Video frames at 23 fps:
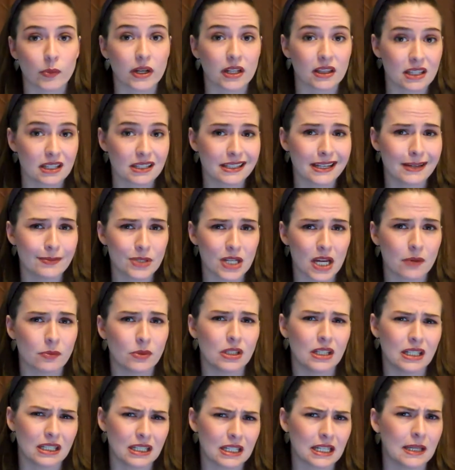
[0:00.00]
but at the same time
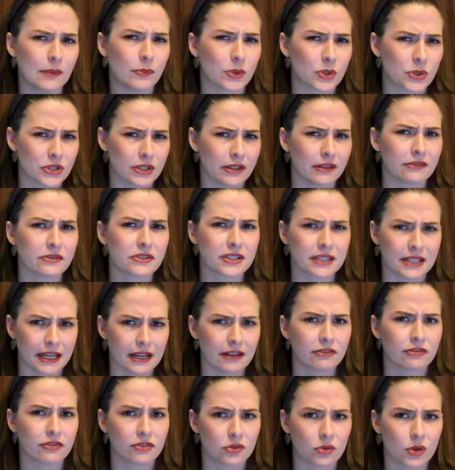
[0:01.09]
you need to keep yourselves
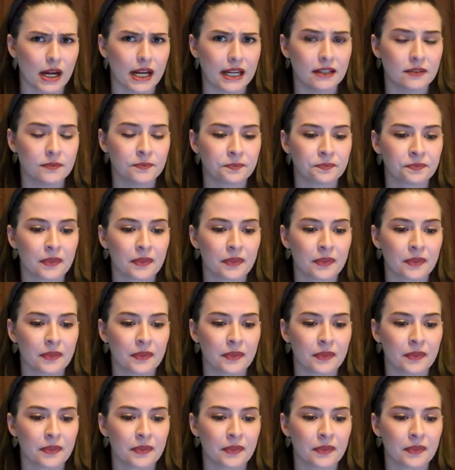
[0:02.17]
safe, right?